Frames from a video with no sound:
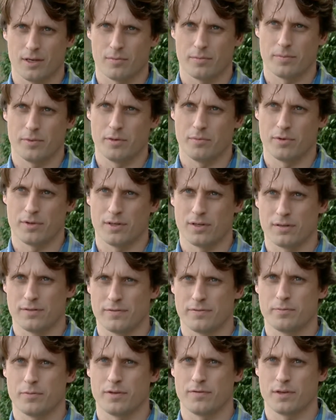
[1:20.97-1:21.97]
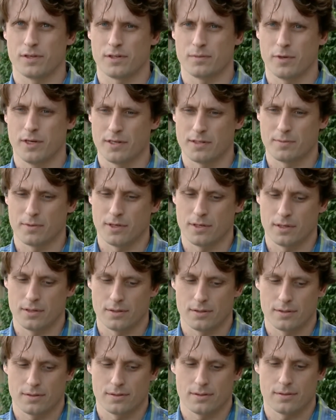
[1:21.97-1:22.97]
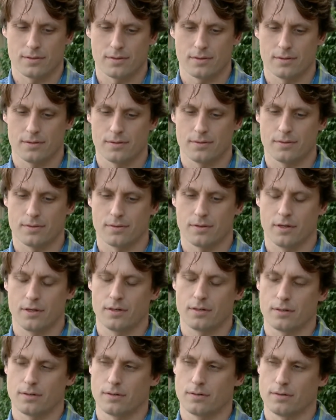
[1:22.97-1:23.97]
help people that have been victimized by it is, great.